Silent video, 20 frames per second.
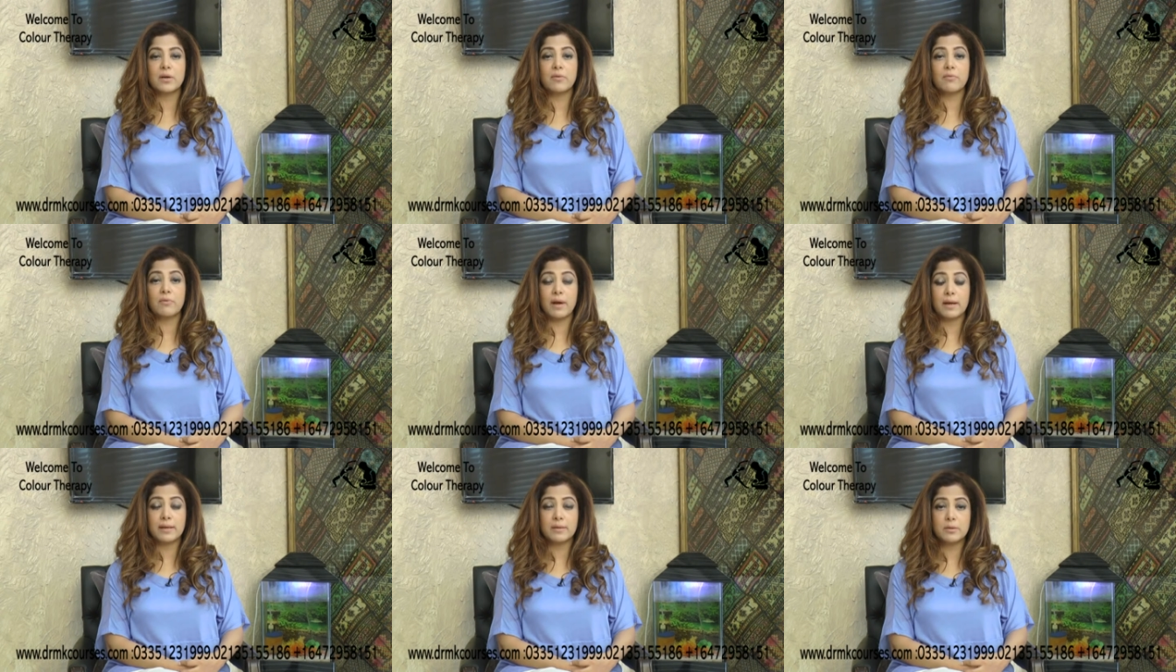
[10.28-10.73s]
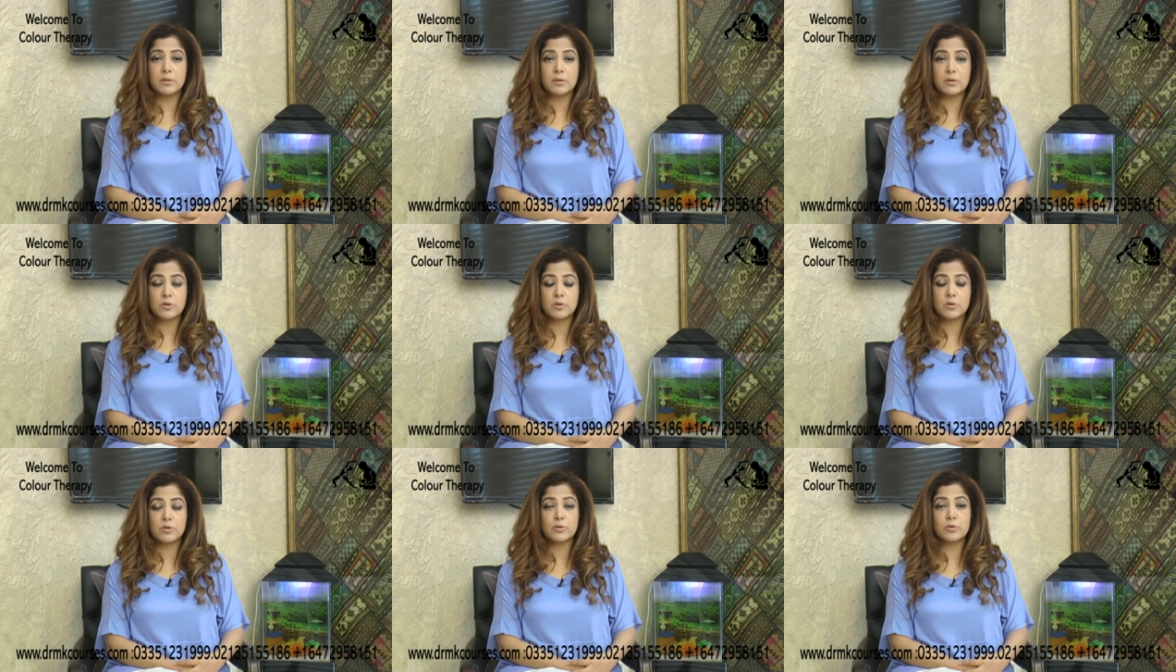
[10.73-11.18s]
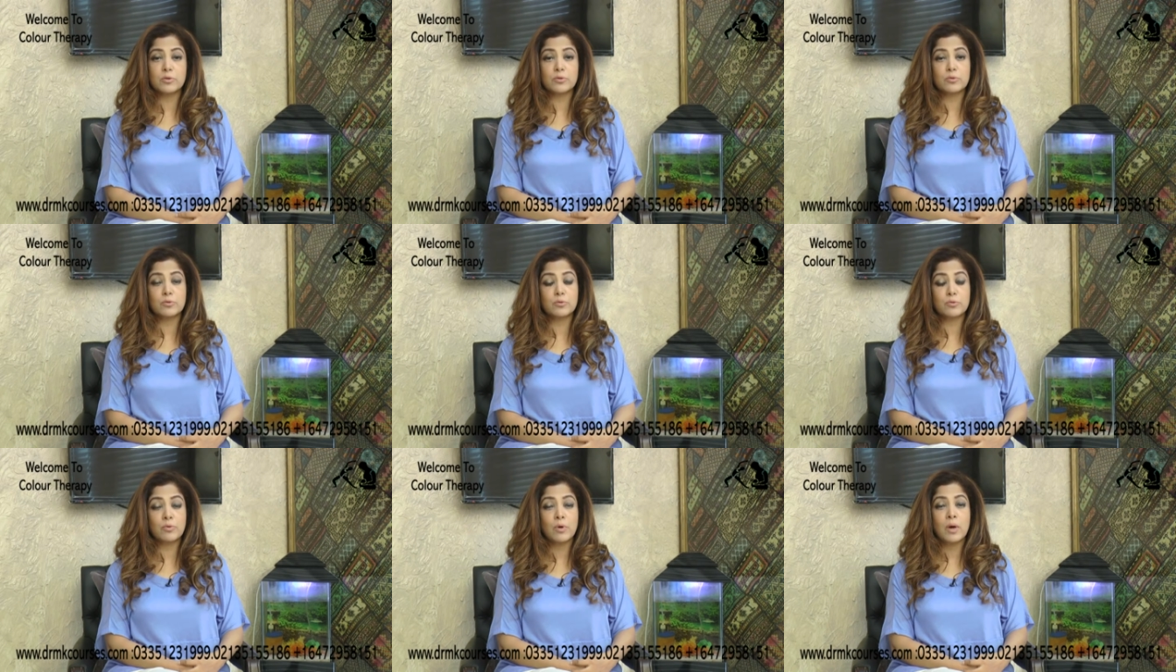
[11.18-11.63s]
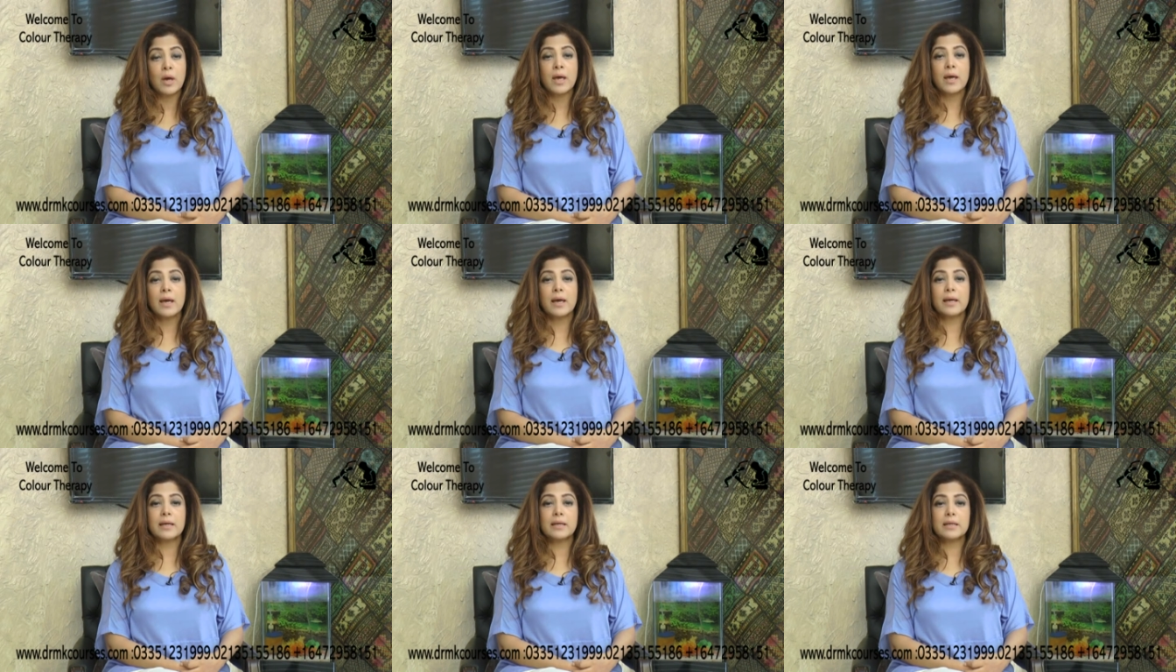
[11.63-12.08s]
a right decision to do
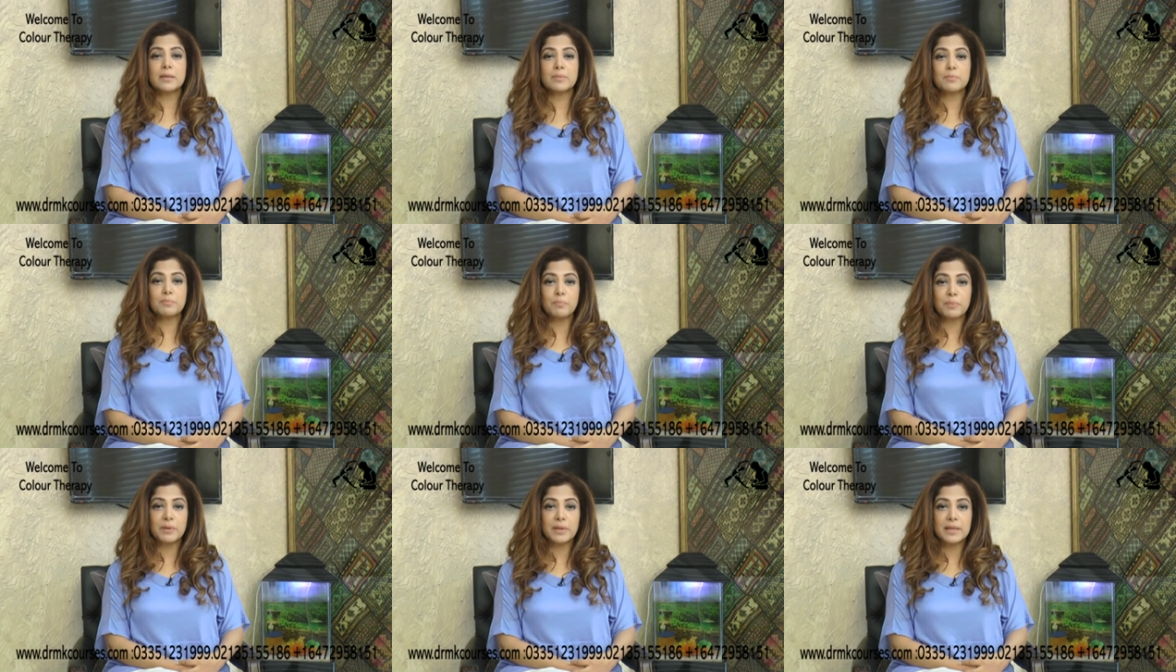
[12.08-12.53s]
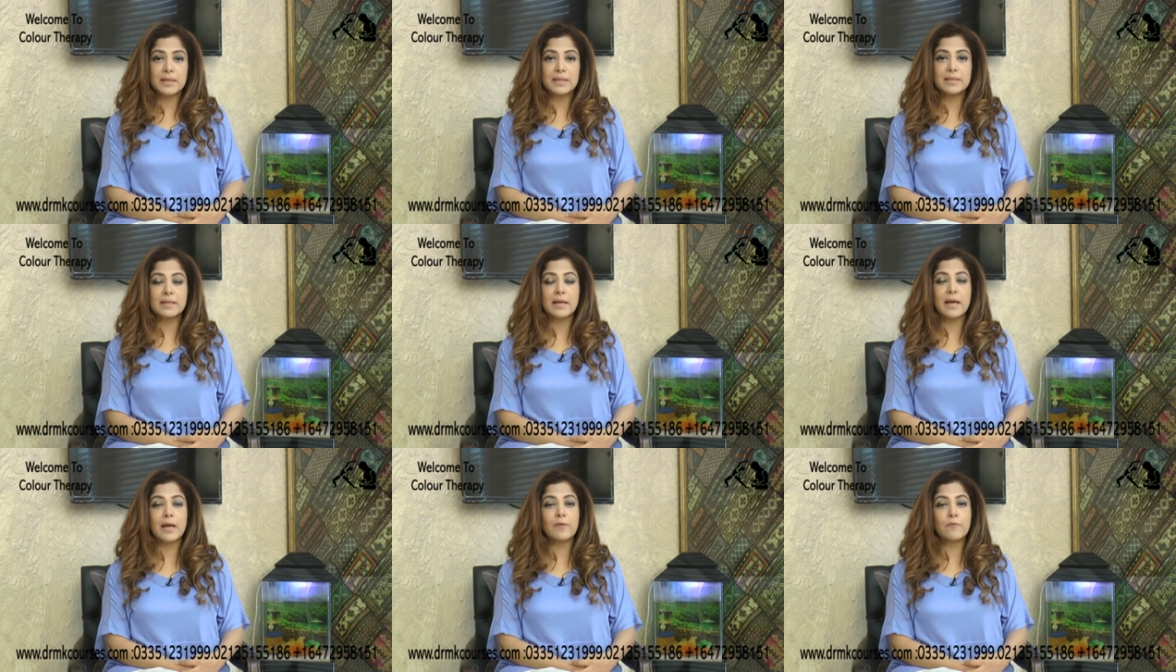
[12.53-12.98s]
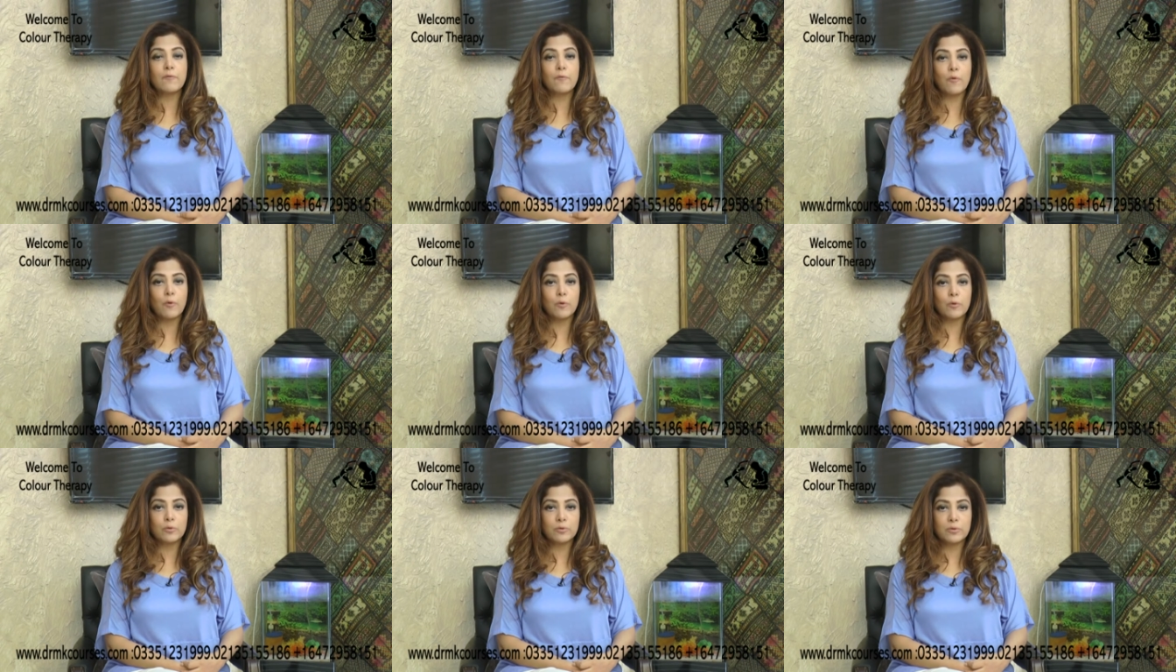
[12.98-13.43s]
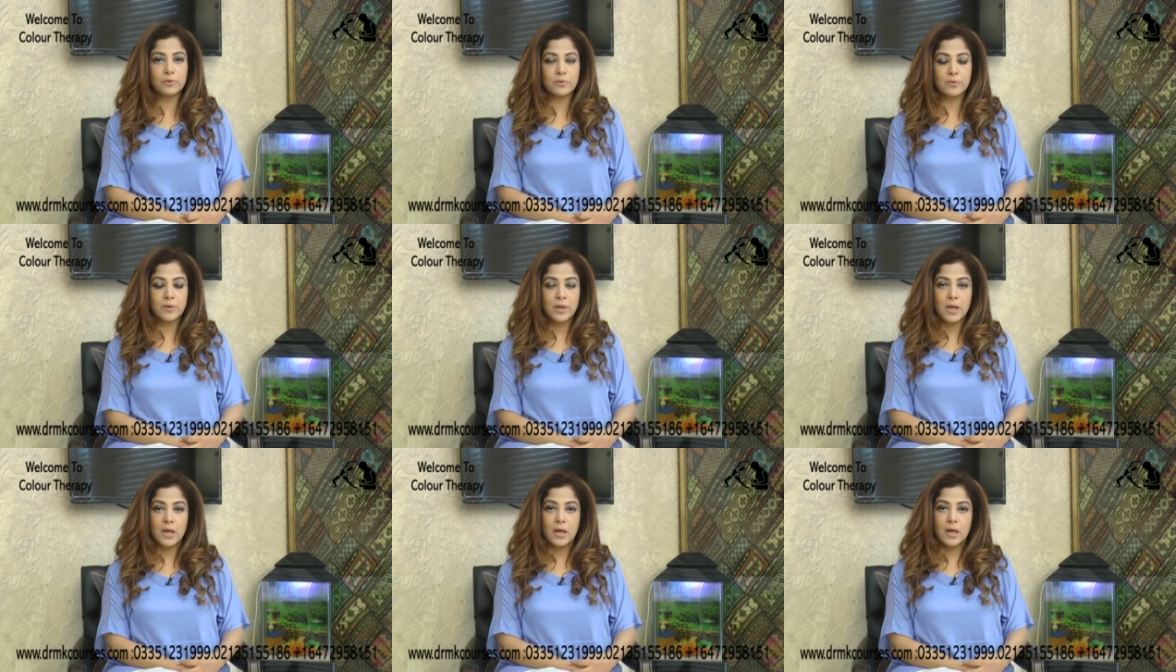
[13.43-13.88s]
and complete and follow
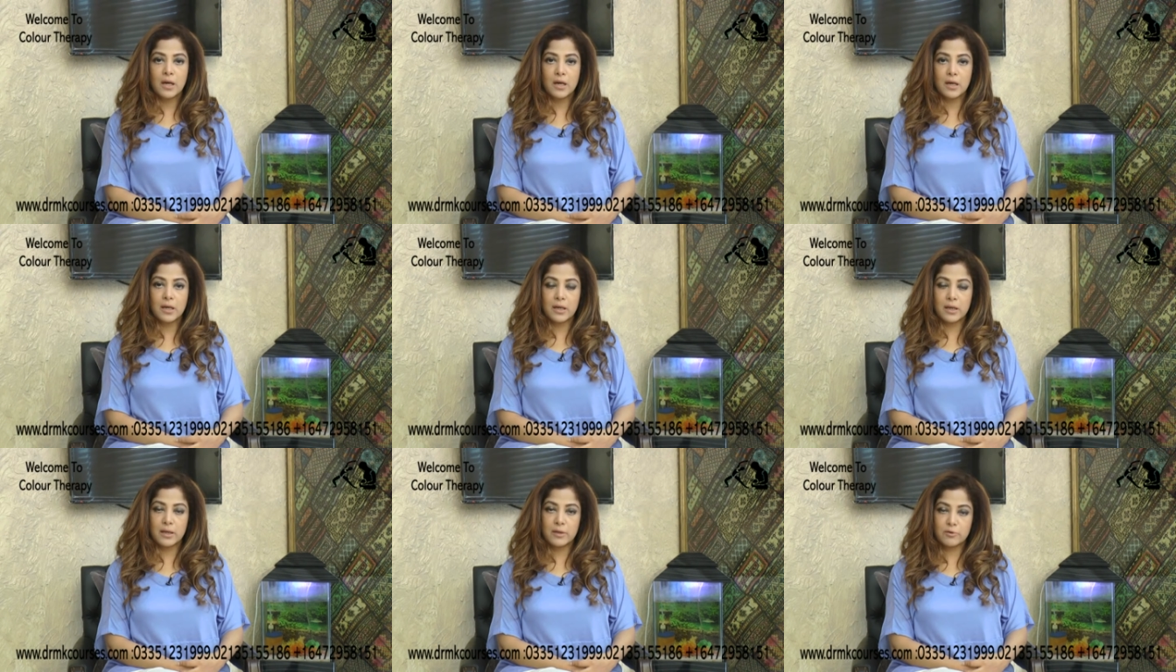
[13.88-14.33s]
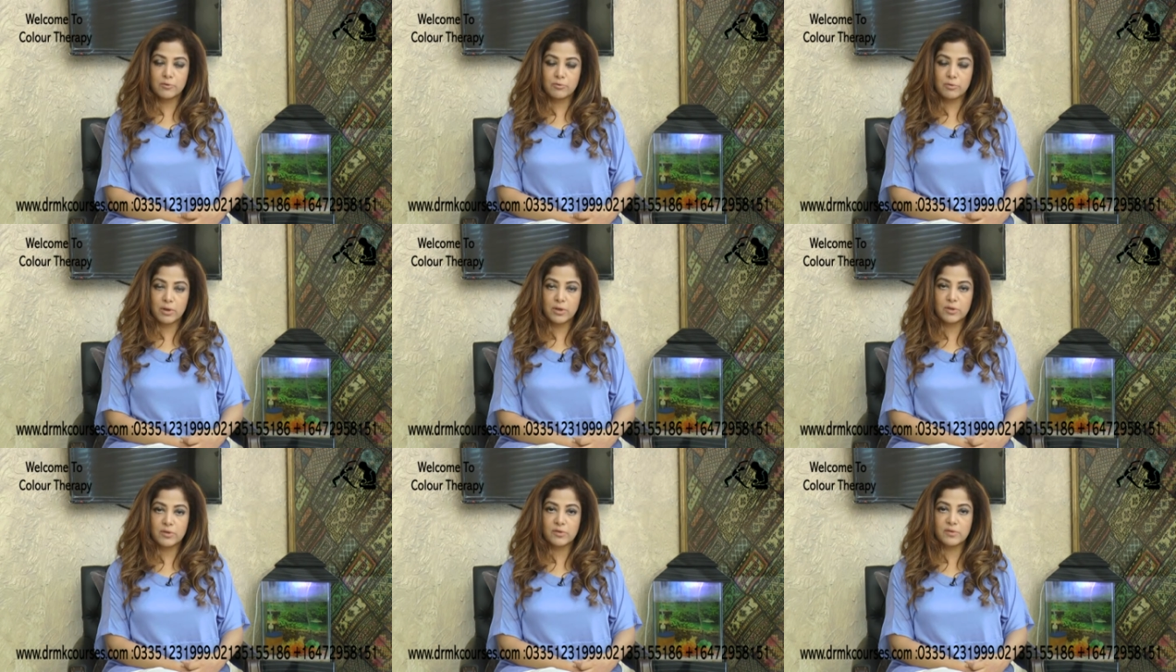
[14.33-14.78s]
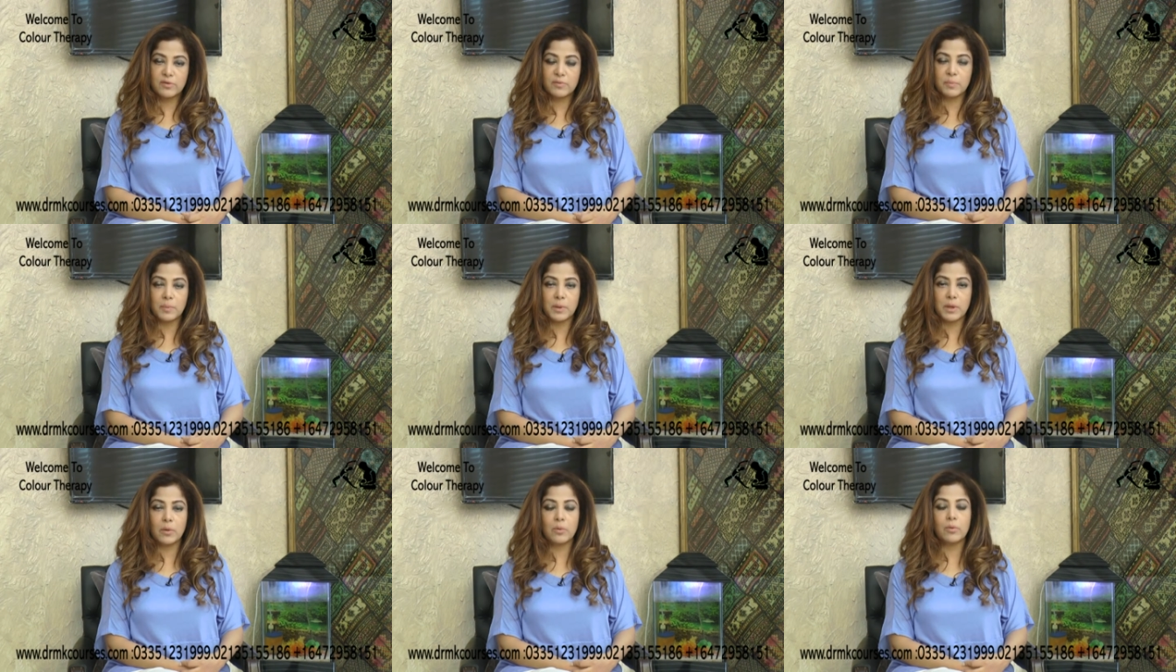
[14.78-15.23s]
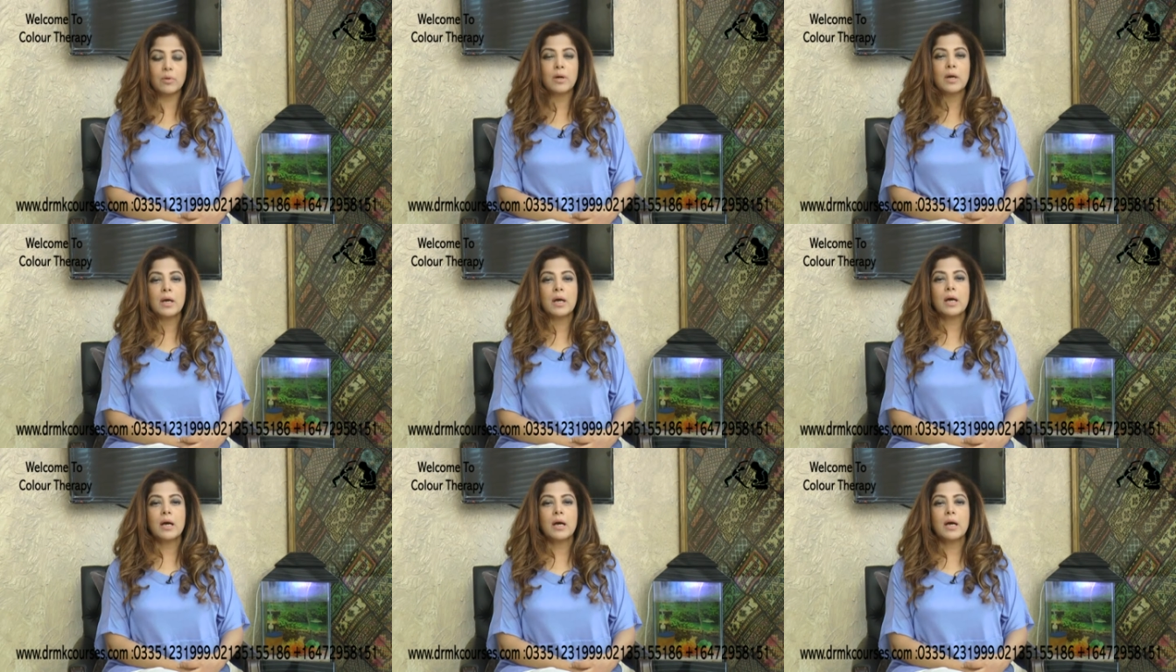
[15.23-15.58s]
the uh, instructions below.